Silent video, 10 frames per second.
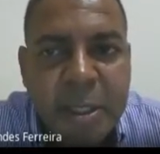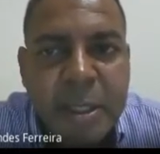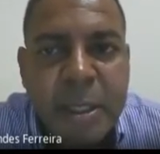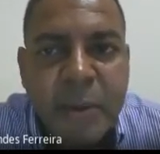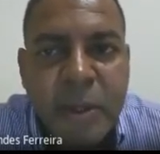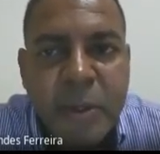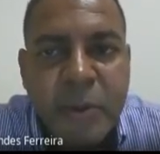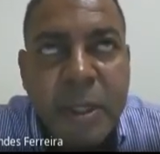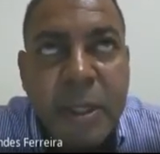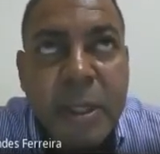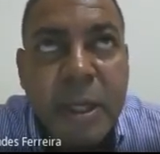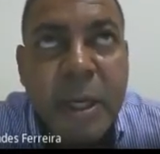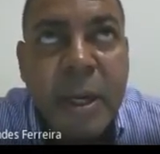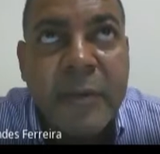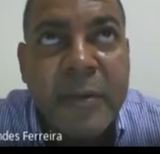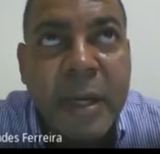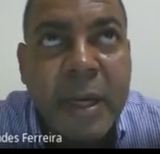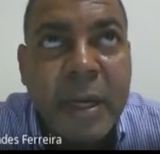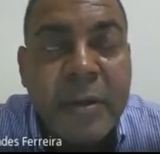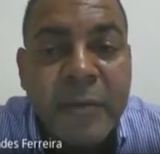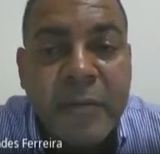We have a kind of